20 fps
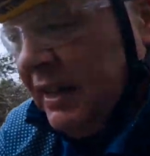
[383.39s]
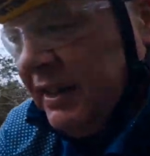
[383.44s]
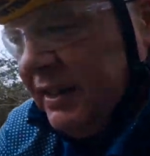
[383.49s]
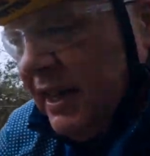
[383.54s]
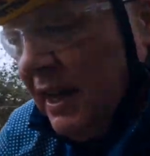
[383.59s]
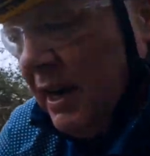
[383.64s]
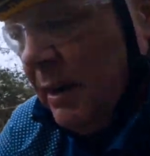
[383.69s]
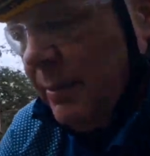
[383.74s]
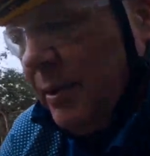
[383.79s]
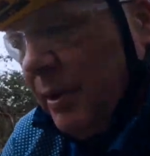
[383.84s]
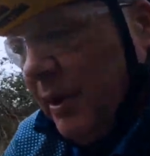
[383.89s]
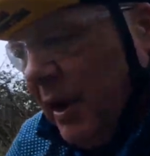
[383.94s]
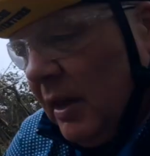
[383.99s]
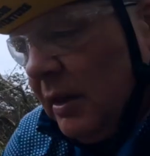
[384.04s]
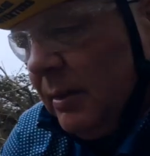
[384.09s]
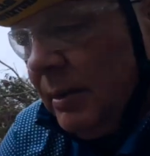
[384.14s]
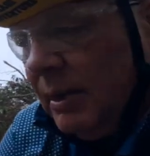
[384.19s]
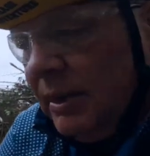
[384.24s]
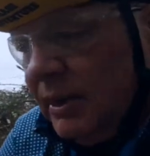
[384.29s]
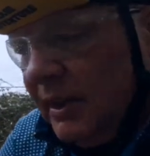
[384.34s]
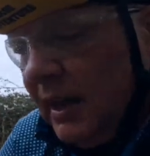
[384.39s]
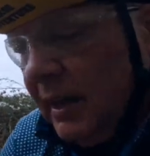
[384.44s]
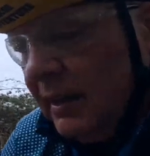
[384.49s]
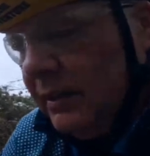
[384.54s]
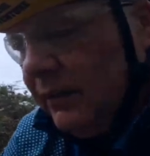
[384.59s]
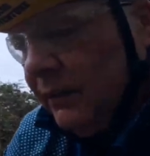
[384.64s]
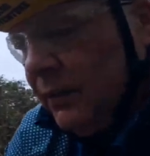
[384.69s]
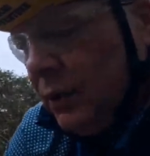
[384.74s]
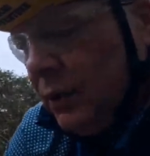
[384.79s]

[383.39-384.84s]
to help you get the most out of